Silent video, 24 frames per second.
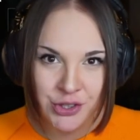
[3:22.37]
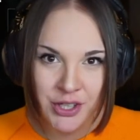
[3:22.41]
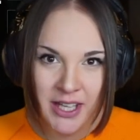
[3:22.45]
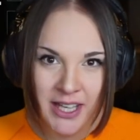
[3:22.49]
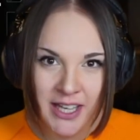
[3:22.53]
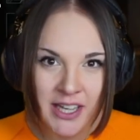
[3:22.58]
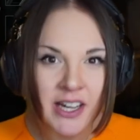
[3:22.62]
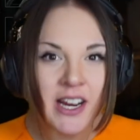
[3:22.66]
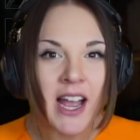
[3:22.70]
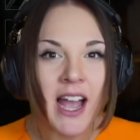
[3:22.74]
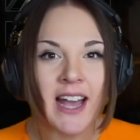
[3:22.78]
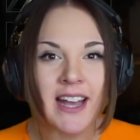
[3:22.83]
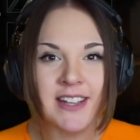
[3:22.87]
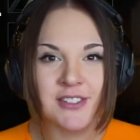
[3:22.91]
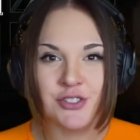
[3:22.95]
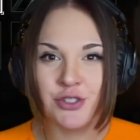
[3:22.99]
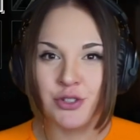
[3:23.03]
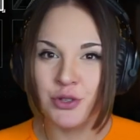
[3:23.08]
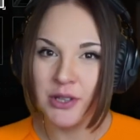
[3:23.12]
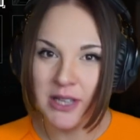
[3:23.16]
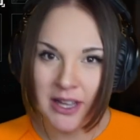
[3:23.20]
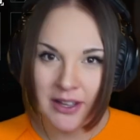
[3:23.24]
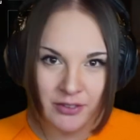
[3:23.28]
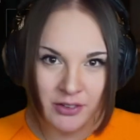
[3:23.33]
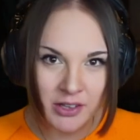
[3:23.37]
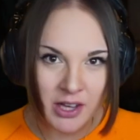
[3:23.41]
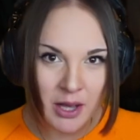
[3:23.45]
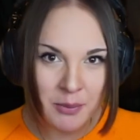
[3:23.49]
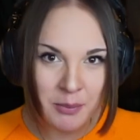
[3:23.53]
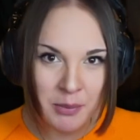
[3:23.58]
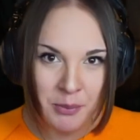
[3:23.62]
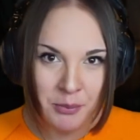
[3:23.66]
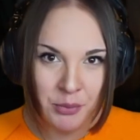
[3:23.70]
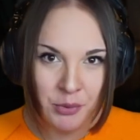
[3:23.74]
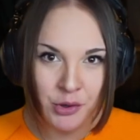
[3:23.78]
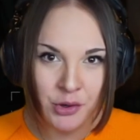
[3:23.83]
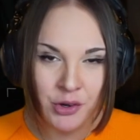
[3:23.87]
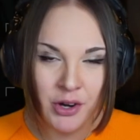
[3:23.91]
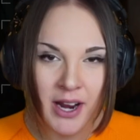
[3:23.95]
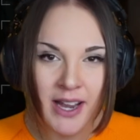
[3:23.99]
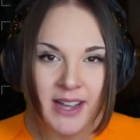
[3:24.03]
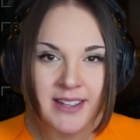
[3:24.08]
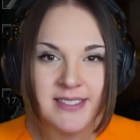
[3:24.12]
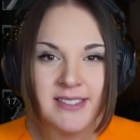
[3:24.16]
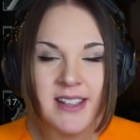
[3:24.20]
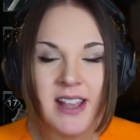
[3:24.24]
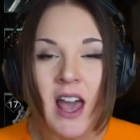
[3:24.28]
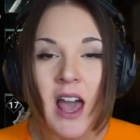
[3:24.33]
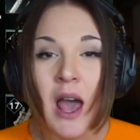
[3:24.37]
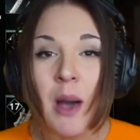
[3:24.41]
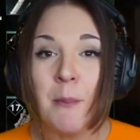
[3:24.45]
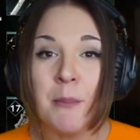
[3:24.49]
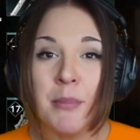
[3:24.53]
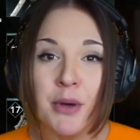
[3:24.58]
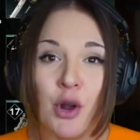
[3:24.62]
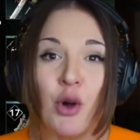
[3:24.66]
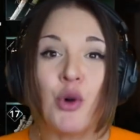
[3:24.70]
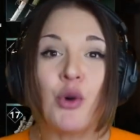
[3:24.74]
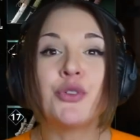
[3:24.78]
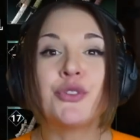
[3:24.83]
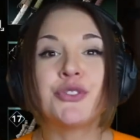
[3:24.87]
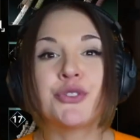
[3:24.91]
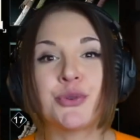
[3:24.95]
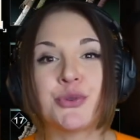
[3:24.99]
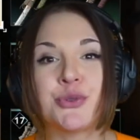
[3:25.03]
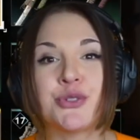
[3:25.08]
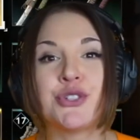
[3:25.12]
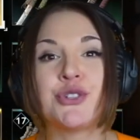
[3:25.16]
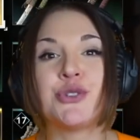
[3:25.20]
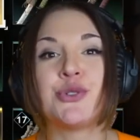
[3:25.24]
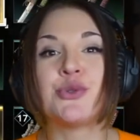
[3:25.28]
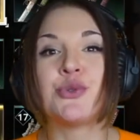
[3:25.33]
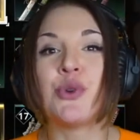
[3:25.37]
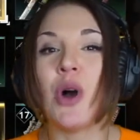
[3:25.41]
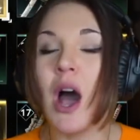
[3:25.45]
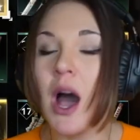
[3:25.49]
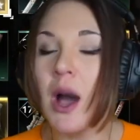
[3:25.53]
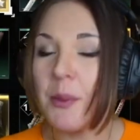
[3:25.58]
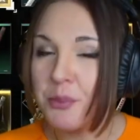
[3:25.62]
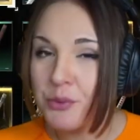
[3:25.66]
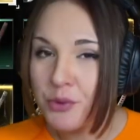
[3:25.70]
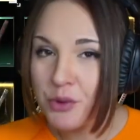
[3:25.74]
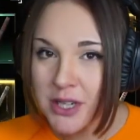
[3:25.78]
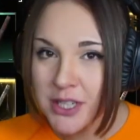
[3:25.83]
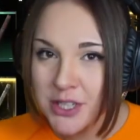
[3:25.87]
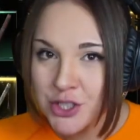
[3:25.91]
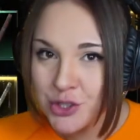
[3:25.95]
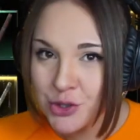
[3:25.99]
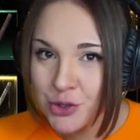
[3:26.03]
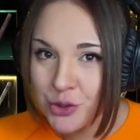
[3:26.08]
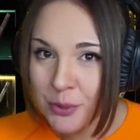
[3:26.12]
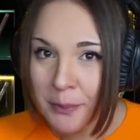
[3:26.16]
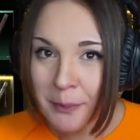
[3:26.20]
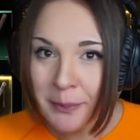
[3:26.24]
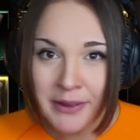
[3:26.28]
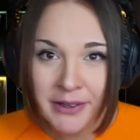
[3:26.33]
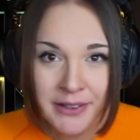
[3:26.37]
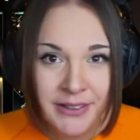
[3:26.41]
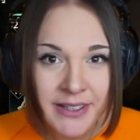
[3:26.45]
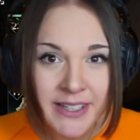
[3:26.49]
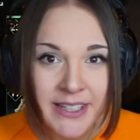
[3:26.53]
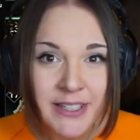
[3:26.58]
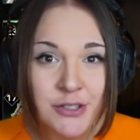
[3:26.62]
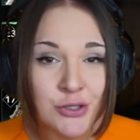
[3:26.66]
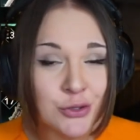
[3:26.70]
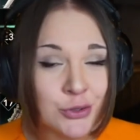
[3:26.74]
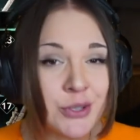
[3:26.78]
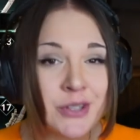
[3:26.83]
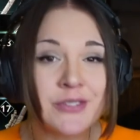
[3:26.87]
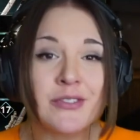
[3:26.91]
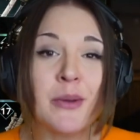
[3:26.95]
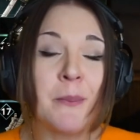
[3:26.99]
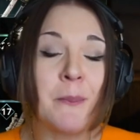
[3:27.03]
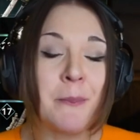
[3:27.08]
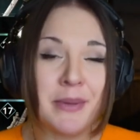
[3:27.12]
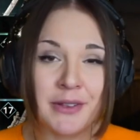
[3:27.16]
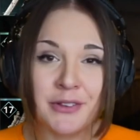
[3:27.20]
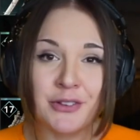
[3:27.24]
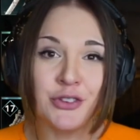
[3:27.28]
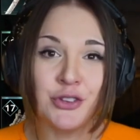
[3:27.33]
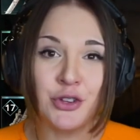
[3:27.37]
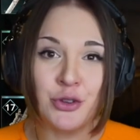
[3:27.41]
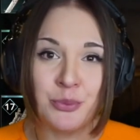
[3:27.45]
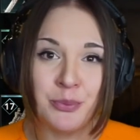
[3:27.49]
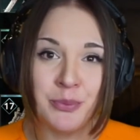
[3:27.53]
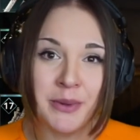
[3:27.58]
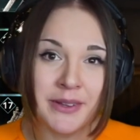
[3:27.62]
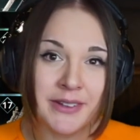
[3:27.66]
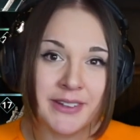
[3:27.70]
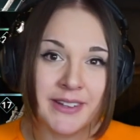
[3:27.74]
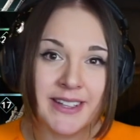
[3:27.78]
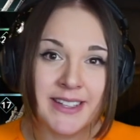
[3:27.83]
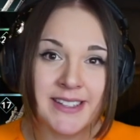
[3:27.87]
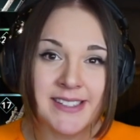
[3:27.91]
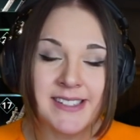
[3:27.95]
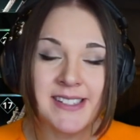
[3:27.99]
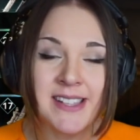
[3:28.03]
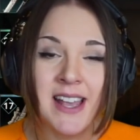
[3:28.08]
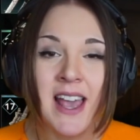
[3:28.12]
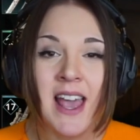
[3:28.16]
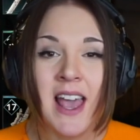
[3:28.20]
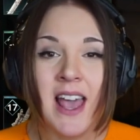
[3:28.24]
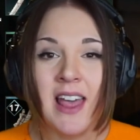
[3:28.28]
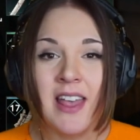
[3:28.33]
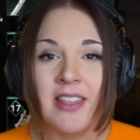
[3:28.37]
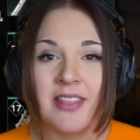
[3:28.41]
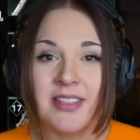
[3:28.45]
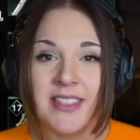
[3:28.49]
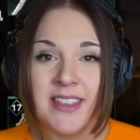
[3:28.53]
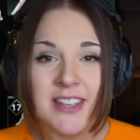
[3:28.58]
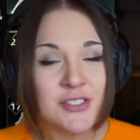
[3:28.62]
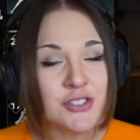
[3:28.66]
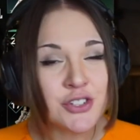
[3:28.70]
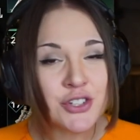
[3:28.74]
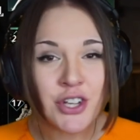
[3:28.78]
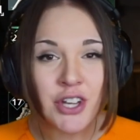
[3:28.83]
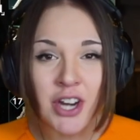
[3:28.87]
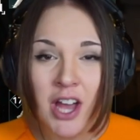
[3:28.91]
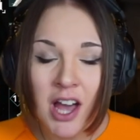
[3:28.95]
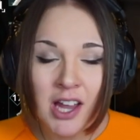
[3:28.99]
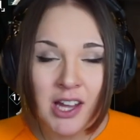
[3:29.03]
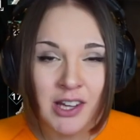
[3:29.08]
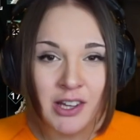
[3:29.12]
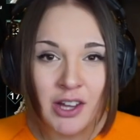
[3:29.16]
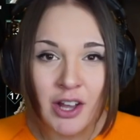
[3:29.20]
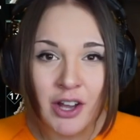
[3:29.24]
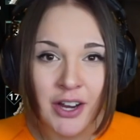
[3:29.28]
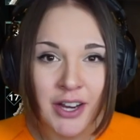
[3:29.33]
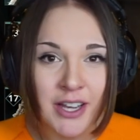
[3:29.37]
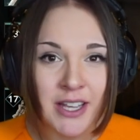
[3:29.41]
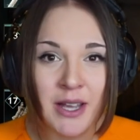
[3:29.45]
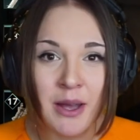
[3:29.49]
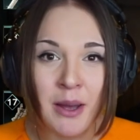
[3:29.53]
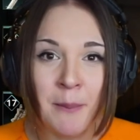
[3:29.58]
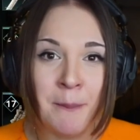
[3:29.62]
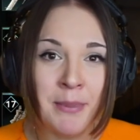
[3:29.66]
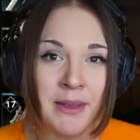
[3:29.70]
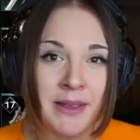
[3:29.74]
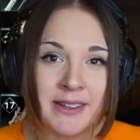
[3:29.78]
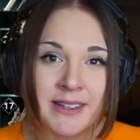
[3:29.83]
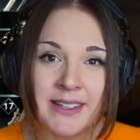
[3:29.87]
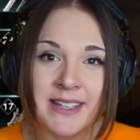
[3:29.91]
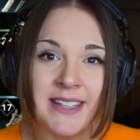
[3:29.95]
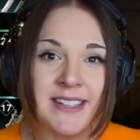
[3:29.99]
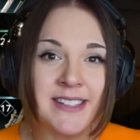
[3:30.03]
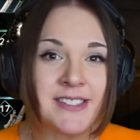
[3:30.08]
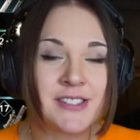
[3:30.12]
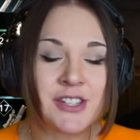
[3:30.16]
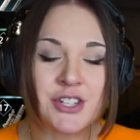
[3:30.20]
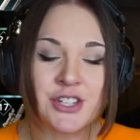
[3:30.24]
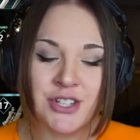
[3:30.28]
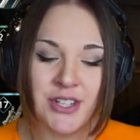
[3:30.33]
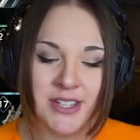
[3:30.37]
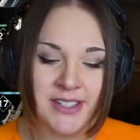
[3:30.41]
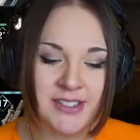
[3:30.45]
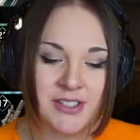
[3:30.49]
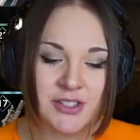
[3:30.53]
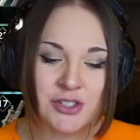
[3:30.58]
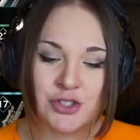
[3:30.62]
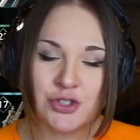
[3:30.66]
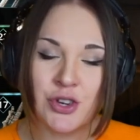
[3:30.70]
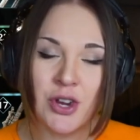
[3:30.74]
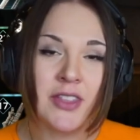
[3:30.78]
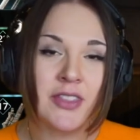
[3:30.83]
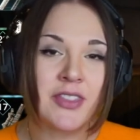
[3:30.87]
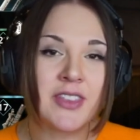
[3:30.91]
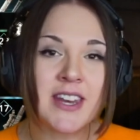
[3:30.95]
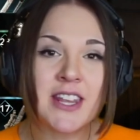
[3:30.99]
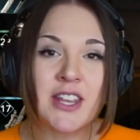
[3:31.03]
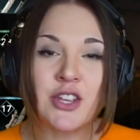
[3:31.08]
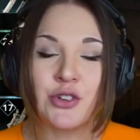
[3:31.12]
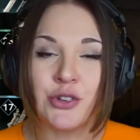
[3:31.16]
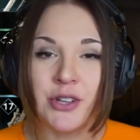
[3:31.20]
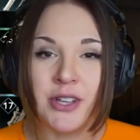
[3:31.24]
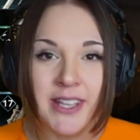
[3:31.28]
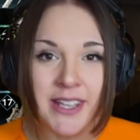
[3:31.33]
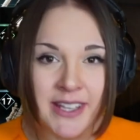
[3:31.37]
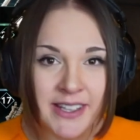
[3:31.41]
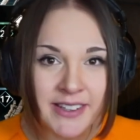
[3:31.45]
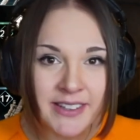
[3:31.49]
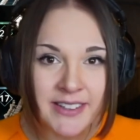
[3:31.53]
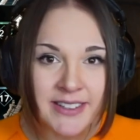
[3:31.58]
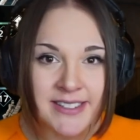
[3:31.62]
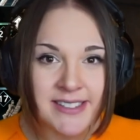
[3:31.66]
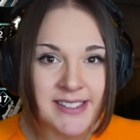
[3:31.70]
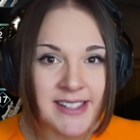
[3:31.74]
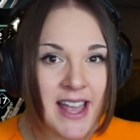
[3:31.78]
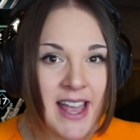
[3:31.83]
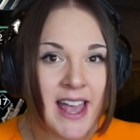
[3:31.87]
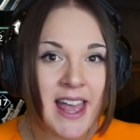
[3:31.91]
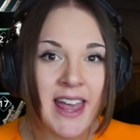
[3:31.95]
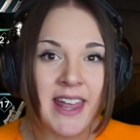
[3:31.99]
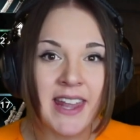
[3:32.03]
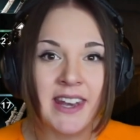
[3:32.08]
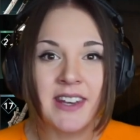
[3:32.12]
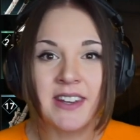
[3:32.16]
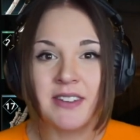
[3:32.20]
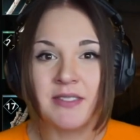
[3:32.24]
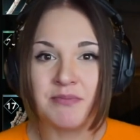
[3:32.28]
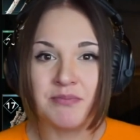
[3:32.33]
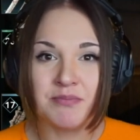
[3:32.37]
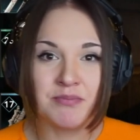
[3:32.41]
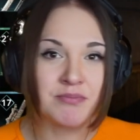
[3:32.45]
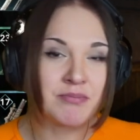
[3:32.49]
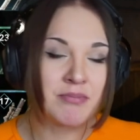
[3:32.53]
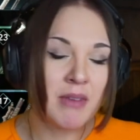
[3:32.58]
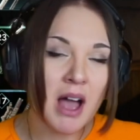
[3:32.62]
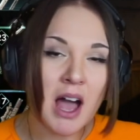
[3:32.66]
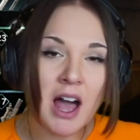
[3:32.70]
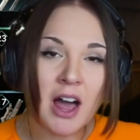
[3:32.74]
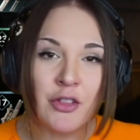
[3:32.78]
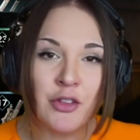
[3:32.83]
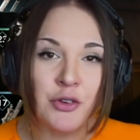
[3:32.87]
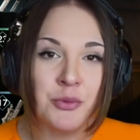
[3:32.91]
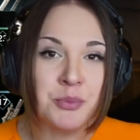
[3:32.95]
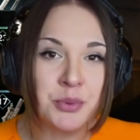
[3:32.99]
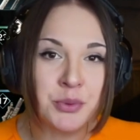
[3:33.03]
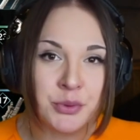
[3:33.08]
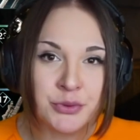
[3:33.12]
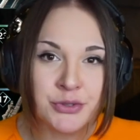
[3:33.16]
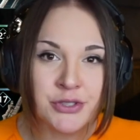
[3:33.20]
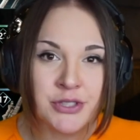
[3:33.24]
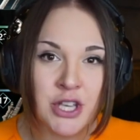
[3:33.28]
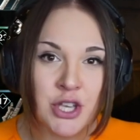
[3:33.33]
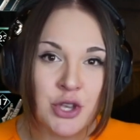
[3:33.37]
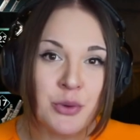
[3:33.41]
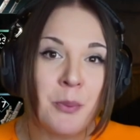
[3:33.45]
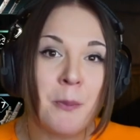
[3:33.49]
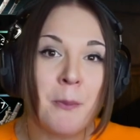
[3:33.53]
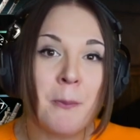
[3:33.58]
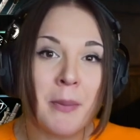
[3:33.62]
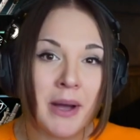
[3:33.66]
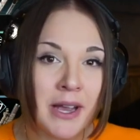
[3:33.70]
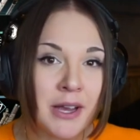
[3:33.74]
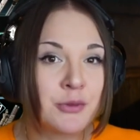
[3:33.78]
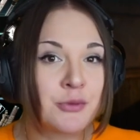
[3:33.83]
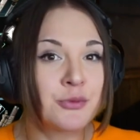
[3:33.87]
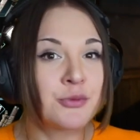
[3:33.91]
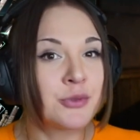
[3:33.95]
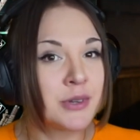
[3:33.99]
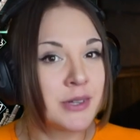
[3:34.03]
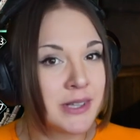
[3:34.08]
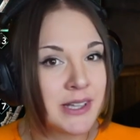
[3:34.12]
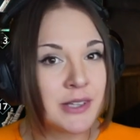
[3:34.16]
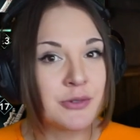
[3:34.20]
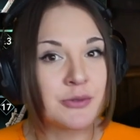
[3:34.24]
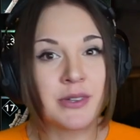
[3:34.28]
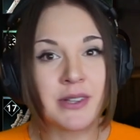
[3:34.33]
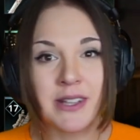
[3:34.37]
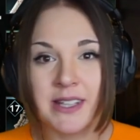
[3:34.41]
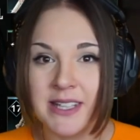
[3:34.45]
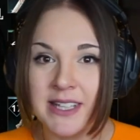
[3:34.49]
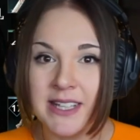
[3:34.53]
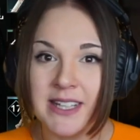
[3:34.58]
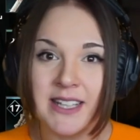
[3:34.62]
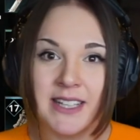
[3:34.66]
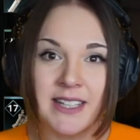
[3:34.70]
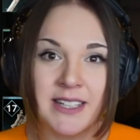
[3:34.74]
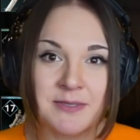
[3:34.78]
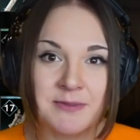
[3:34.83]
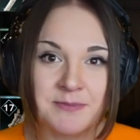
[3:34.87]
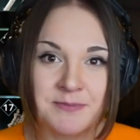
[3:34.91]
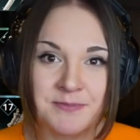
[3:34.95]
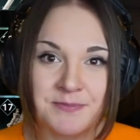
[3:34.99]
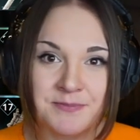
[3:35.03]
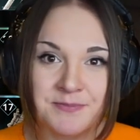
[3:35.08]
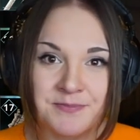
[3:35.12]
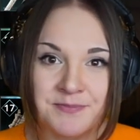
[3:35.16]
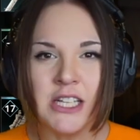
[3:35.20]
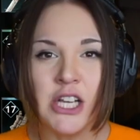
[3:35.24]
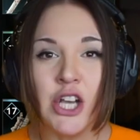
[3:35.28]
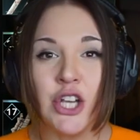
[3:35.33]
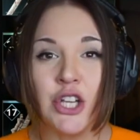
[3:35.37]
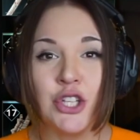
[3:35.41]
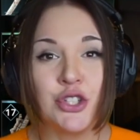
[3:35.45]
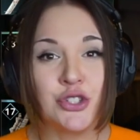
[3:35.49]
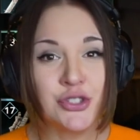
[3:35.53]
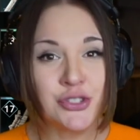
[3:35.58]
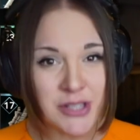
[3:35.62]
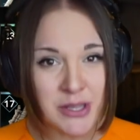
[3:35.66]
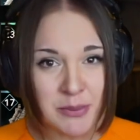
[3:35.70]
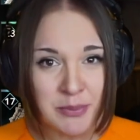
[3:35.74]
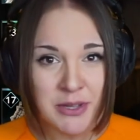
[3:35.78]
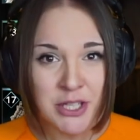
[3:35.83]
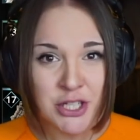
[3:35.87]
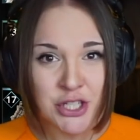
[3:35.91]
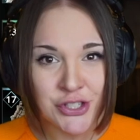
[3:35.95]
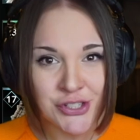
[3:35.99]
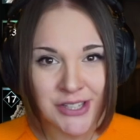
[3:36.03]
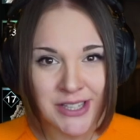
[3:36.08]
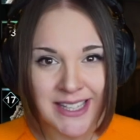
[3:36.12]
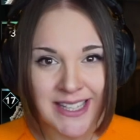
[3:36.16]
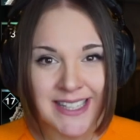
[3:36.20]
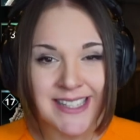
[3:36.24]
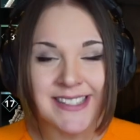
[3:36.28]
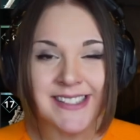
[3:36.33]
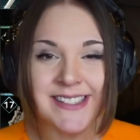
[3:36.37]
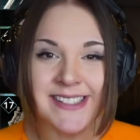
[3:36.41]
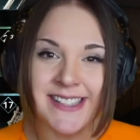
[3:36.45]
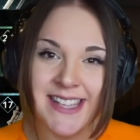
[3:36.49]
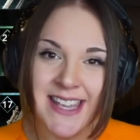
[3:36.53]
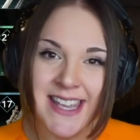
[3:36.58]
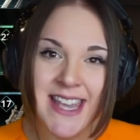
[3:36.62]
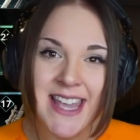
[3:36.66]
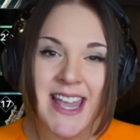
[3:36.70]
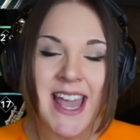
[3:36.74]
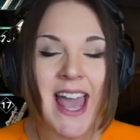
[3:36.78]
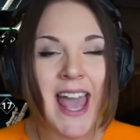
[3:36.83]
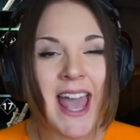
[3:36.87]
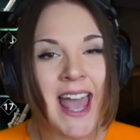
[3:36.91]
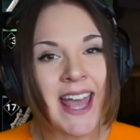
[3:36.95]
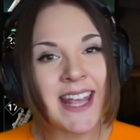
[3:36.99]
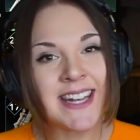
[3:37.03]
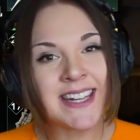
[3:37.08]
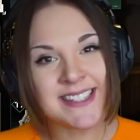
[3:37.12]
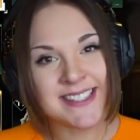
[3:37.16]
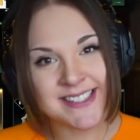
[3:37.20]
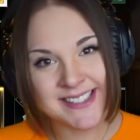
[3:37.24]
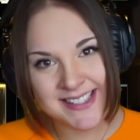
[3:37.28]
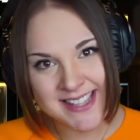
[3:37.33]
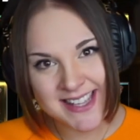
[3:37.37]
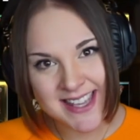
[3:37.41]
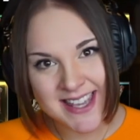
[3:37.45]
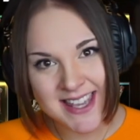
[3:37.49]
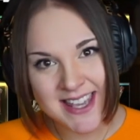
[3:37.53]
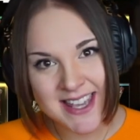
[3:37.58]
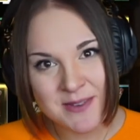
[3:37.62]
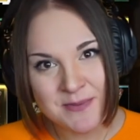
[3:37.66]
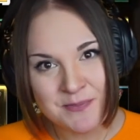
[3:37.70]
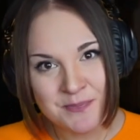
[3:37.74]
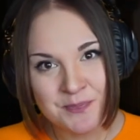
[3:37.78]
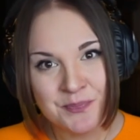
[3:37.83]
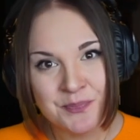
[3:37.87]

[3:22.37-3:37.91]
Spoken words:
gear as you level up and progress, but also to upgrade your buildings or even build new buildings. These are going to unlock abilities such as strengthening your heals and other boosts that you might really need. You simply just click C and Z